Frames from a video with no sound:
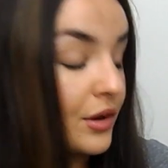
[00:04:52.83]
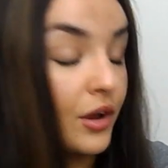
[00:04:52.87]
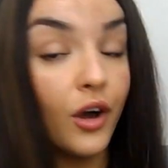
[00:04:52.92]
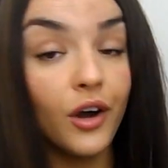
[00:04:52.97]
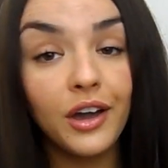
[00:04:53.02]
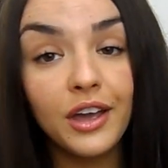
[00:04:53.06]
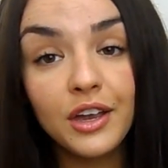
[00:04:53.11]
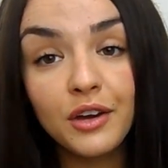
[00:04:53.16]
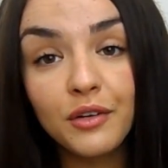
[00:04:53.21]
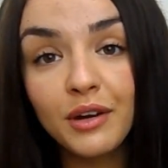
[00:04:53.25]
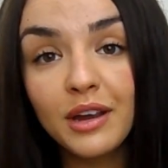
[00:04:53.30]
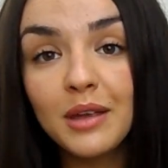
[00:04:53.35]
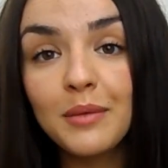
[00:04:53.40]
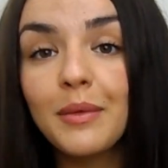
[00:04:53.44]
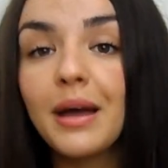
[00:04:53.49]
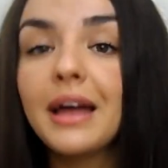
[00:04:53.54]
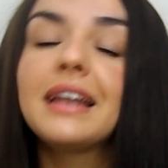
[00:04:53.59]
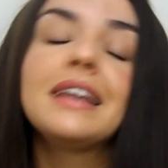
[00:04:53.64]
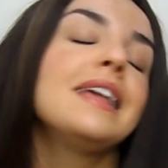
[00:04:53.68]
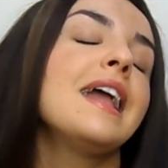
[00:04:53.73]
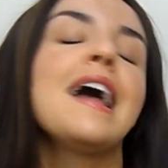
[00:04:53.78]
with an eye
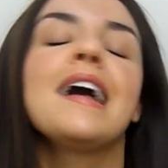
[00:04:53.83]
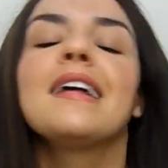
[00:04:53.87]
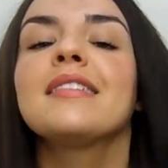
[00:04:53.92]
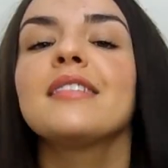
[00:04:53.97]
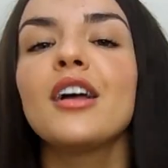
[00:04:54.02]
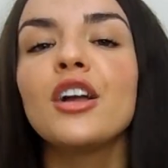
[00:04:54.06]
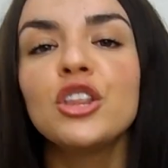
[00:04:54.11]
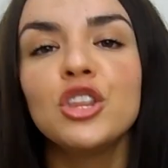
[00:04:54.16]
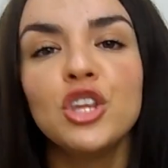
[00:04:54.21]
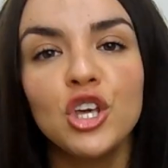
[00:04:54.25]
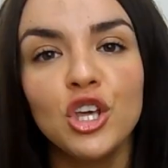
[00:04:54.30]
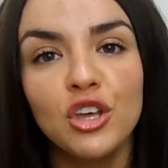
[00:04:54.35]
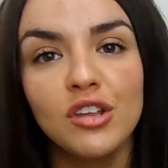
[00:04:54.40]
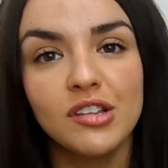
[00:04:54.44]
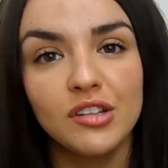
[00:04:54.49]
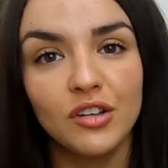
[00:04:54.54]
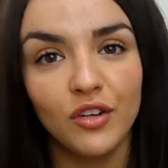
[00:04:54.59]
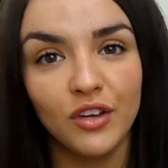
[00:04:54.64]
cream, and yes, I do use